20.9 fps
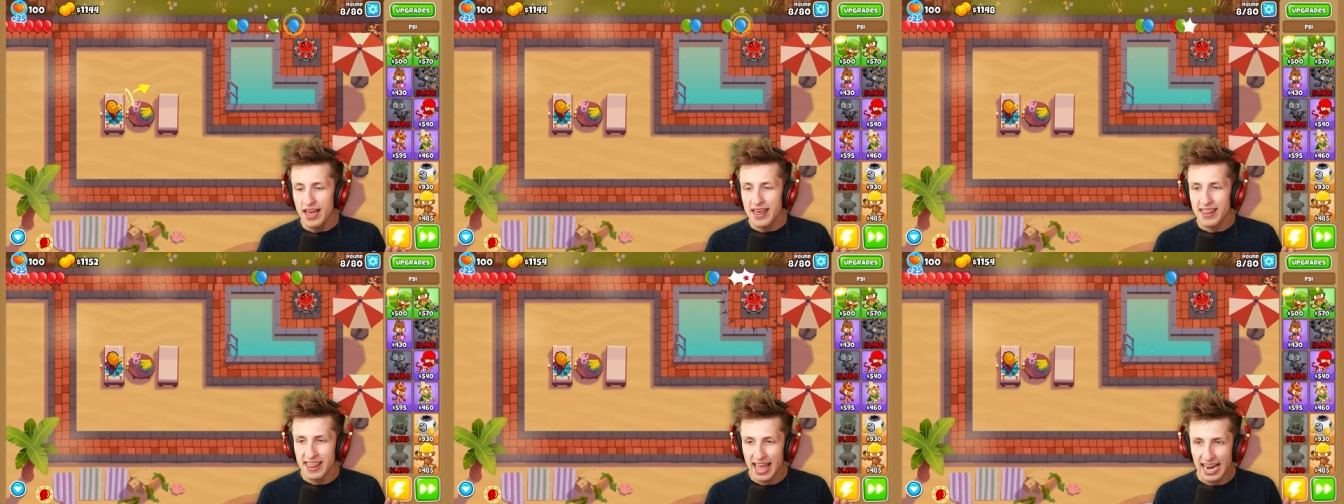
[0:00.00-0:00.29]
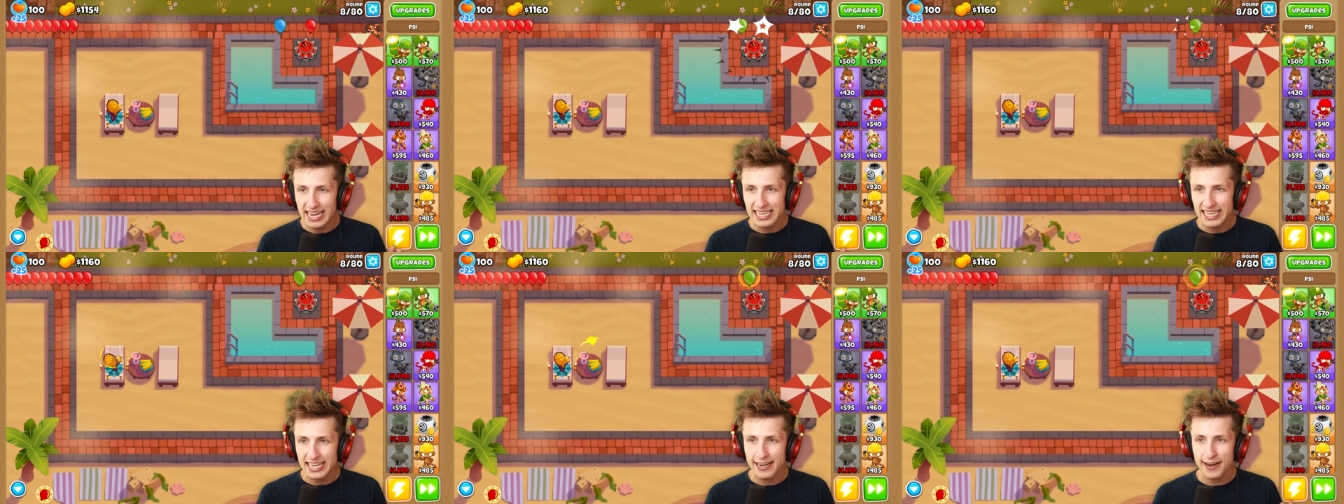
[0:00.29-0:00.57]

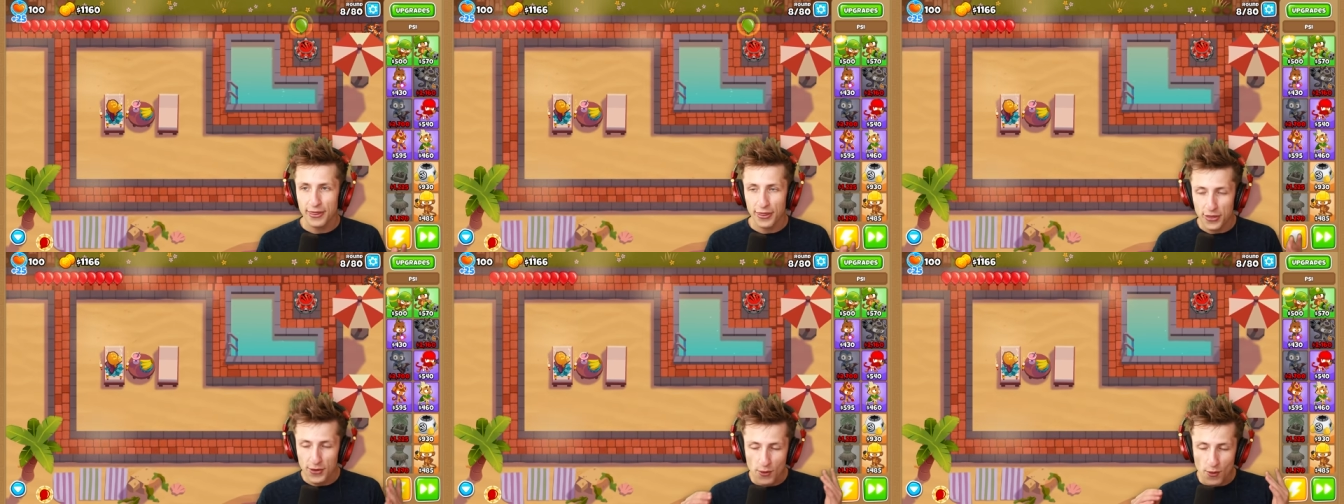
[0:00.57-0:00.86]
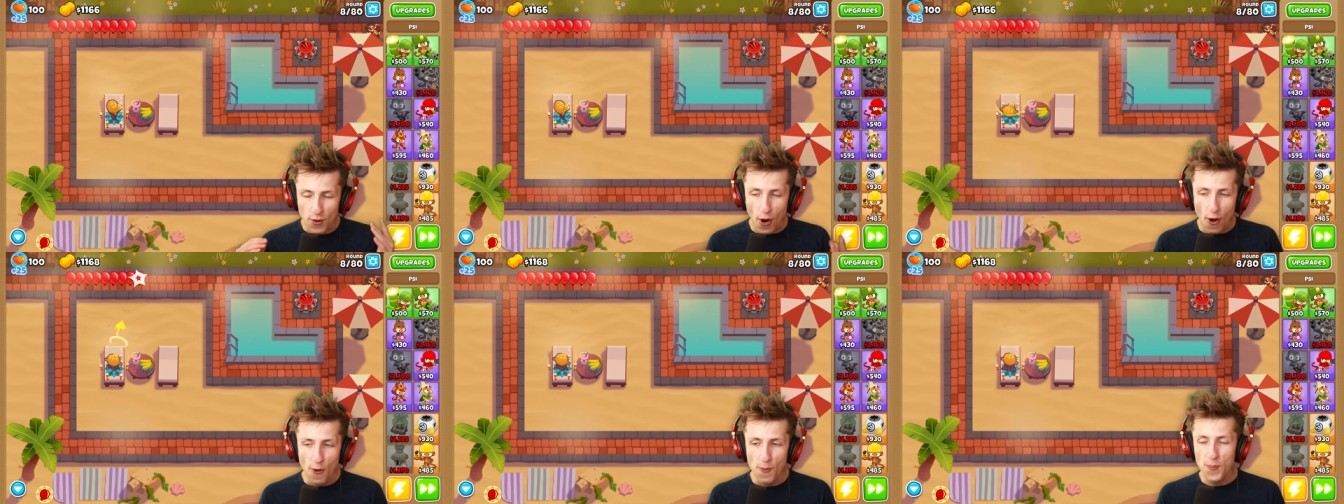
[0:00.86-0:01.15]
that can
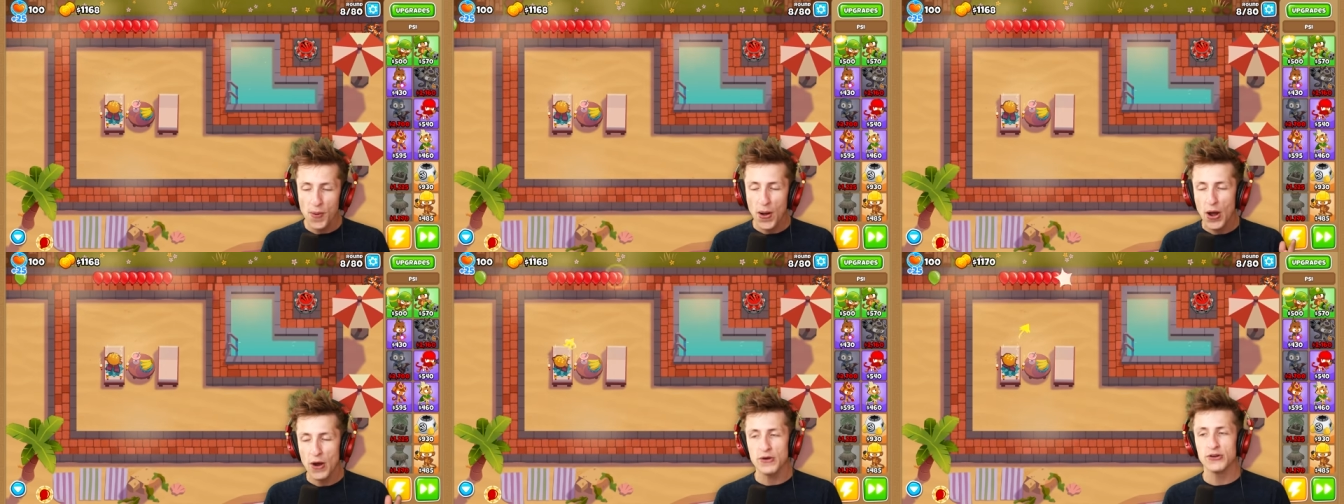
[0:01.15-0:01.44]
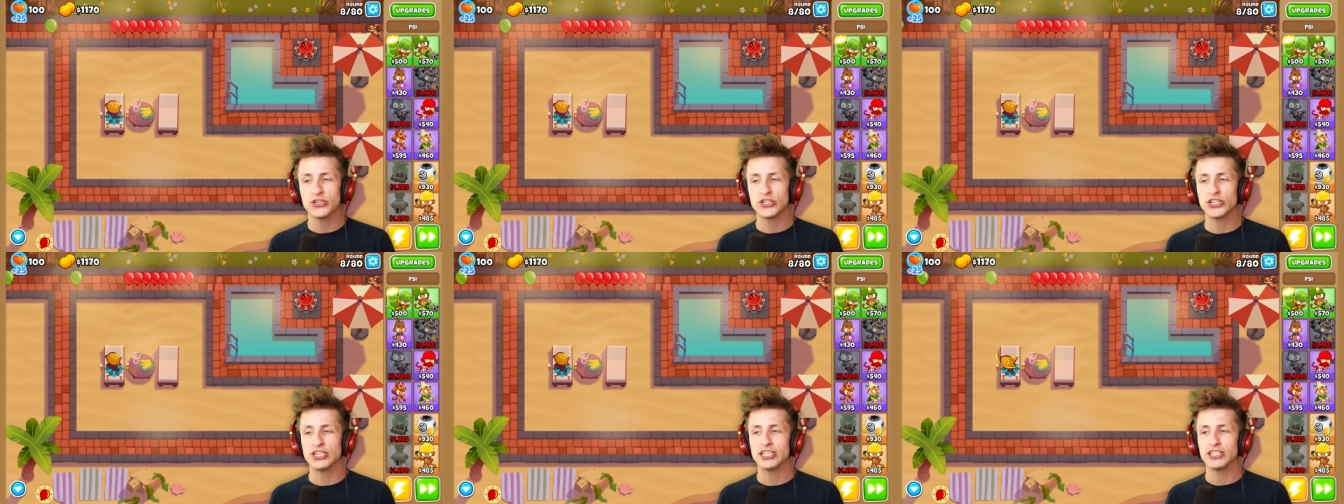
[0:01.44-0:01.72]
throw
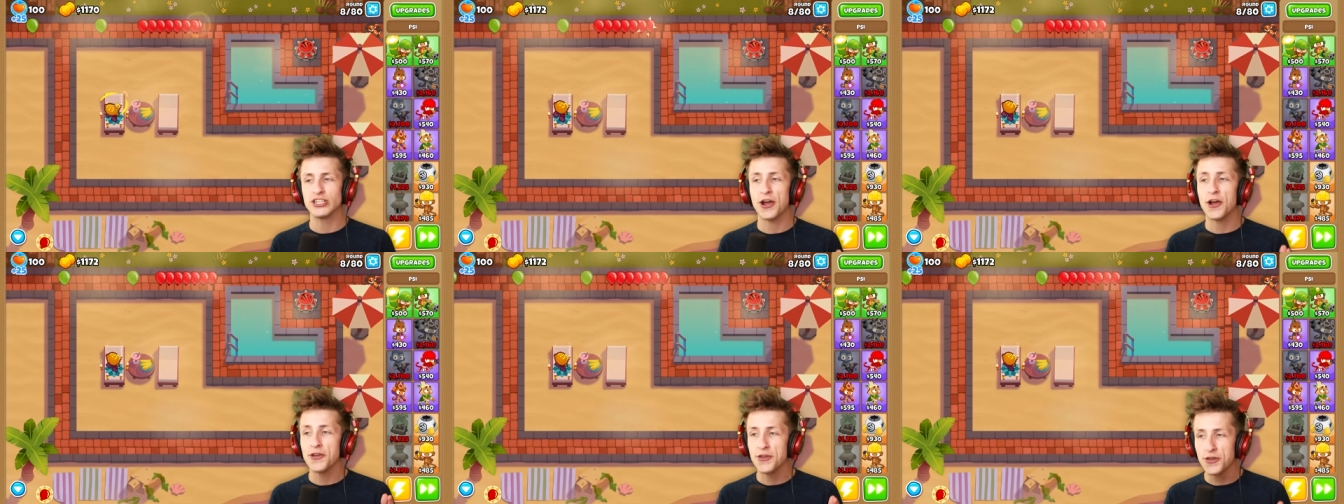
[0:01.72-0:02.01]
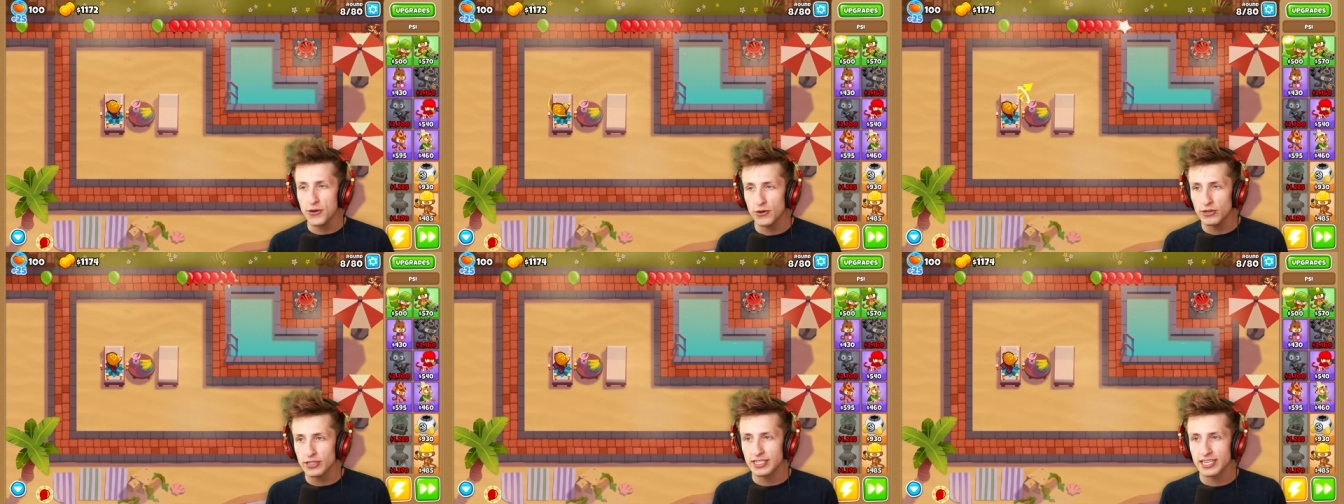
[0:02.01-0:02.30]
potions
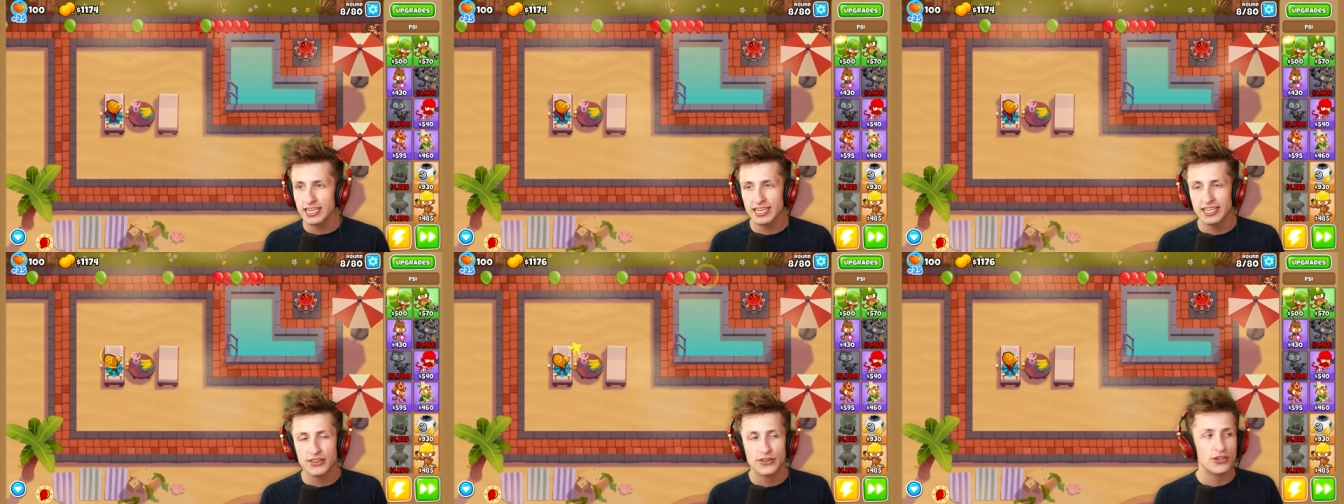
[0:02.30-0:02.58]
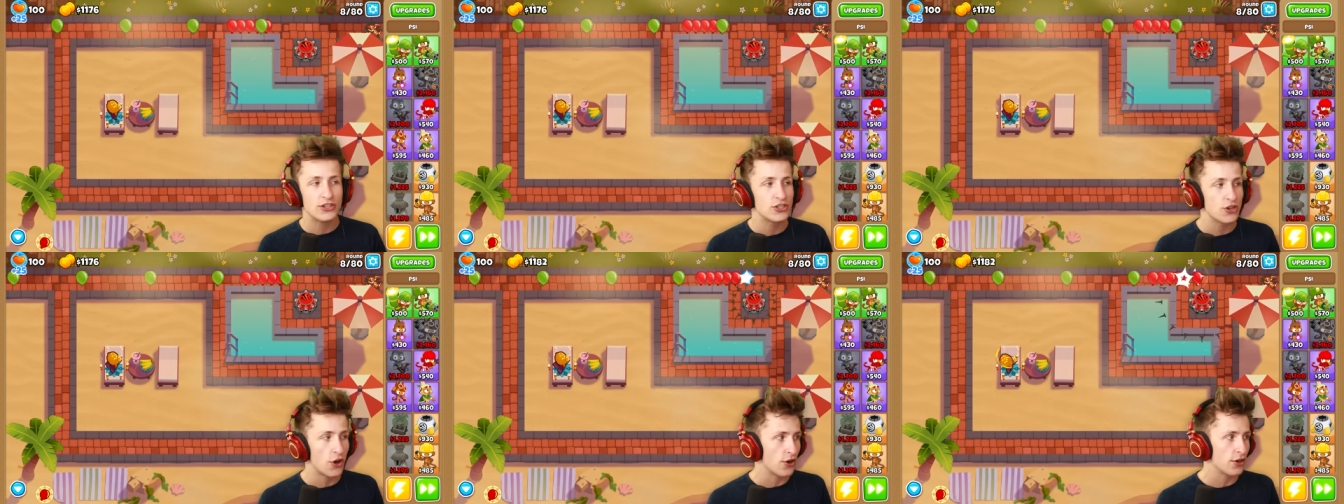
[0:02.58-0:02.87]
using
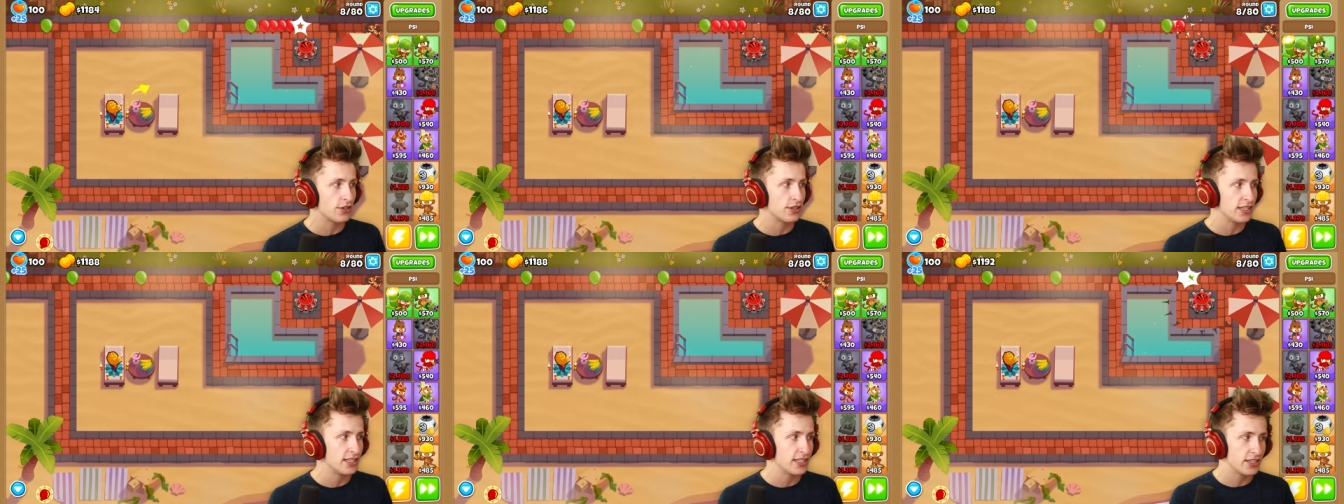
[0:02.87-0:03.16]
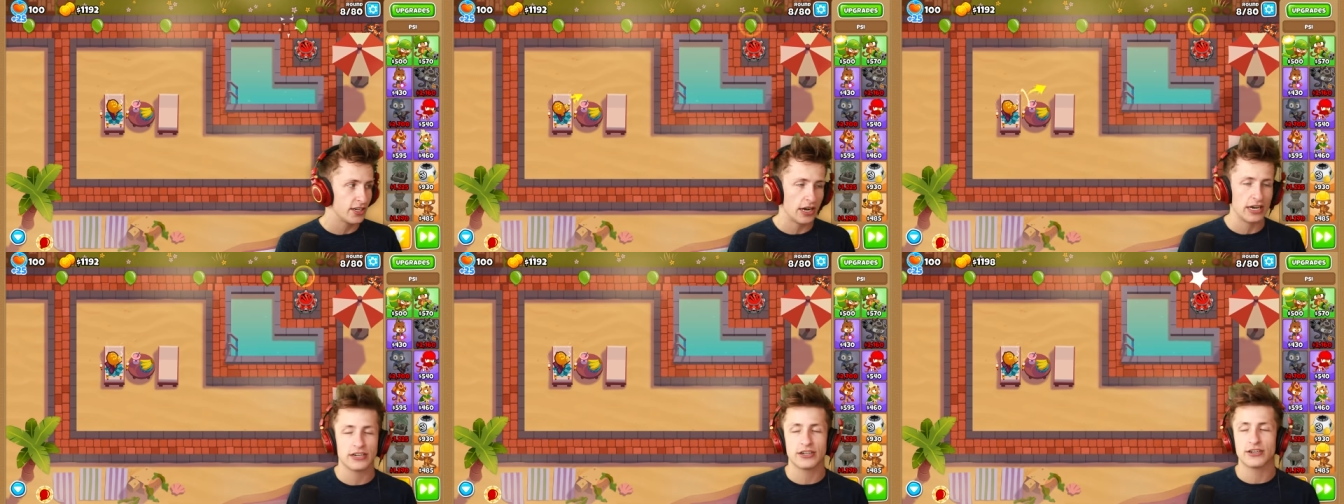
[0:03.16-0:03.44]
the Dartling
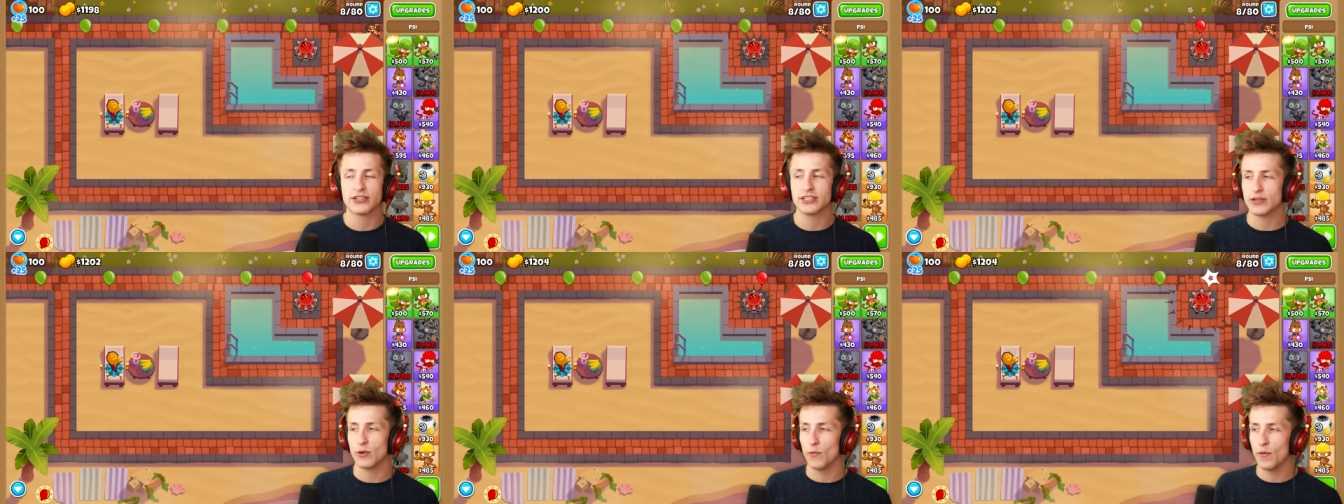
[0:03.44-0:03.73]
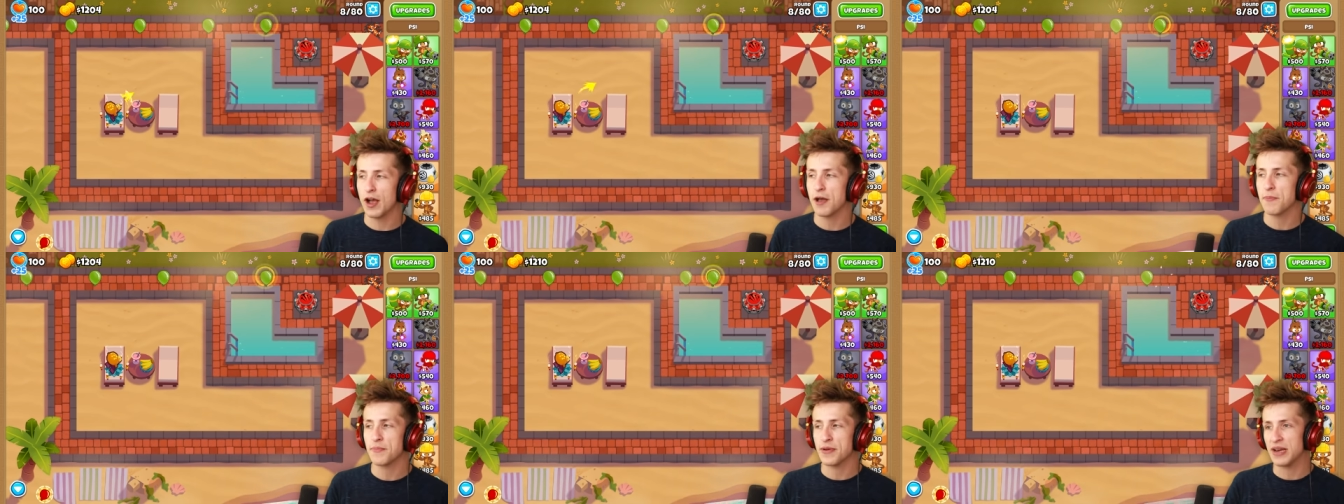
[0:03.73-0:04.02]
Gunner's
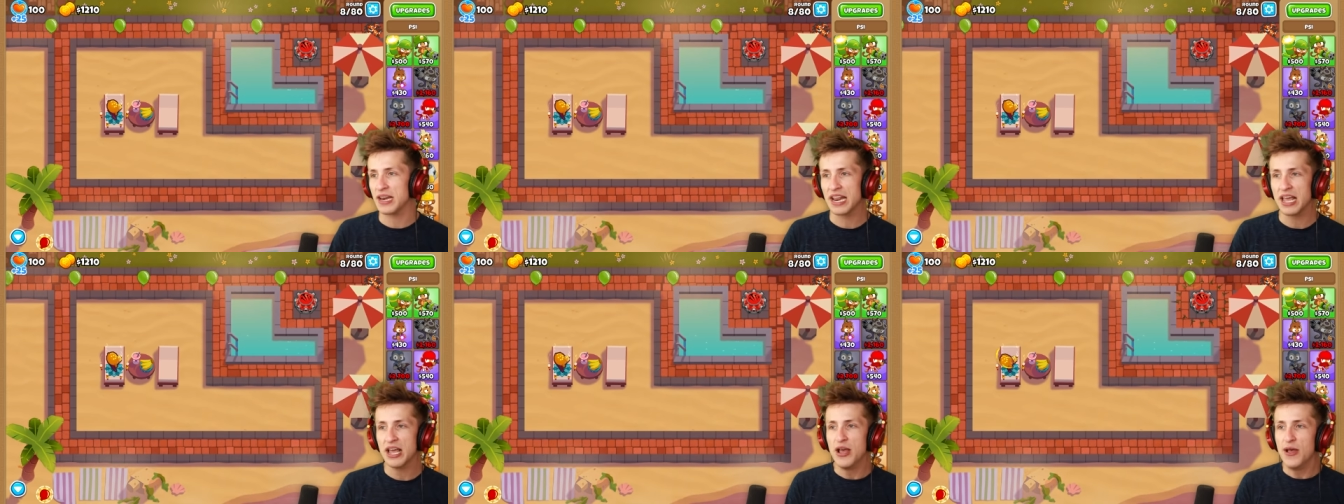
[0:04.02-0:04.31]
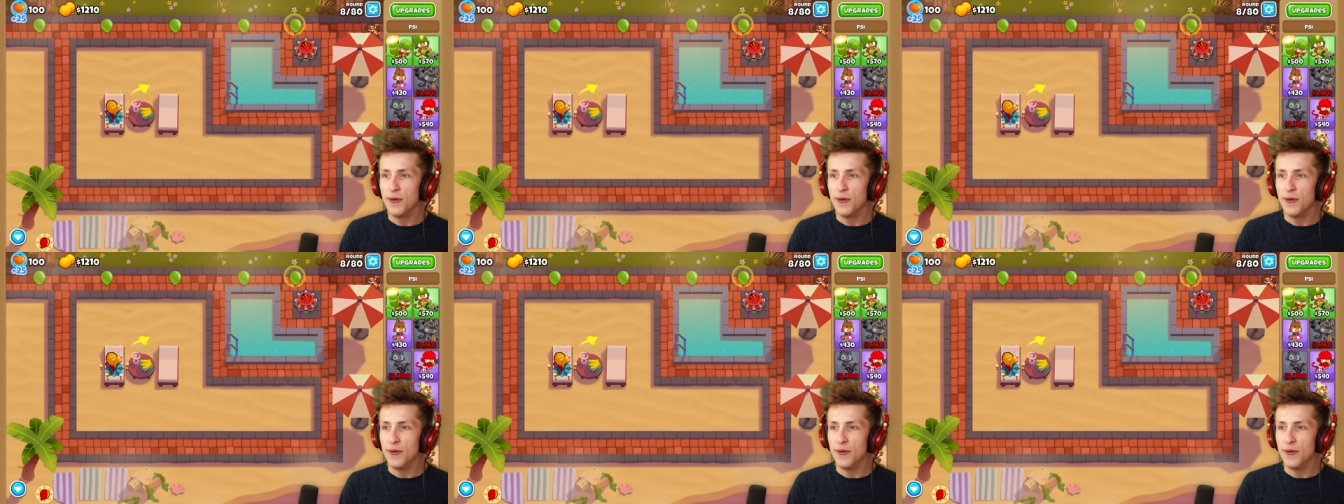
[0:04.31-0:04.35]
weapon,